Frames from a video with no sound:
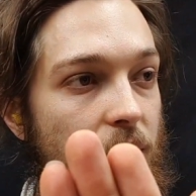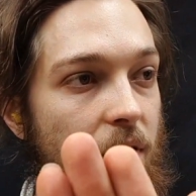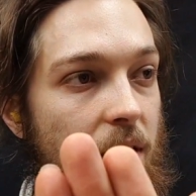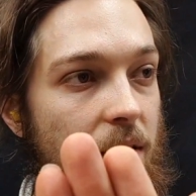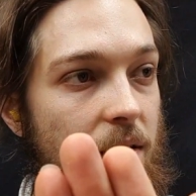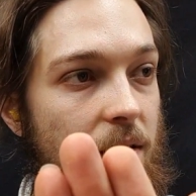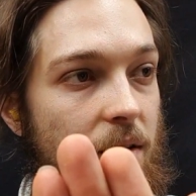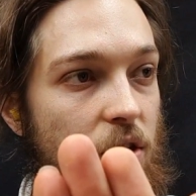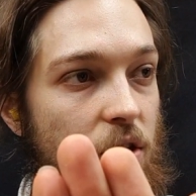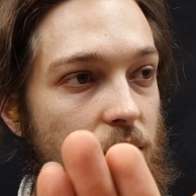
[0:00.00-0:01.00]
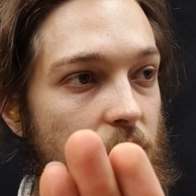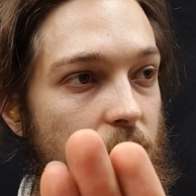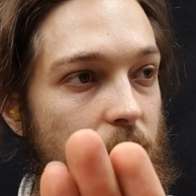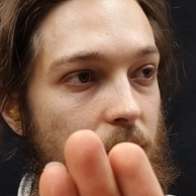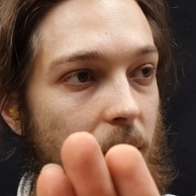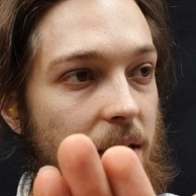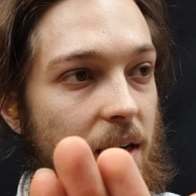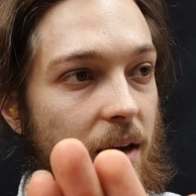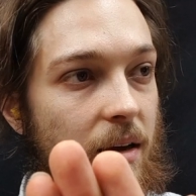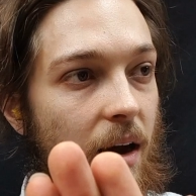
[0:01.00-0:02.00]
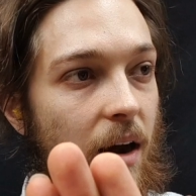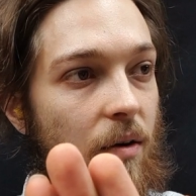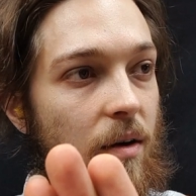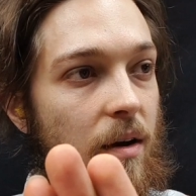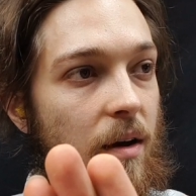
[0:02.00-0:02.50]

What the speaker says: thing that shows you basically how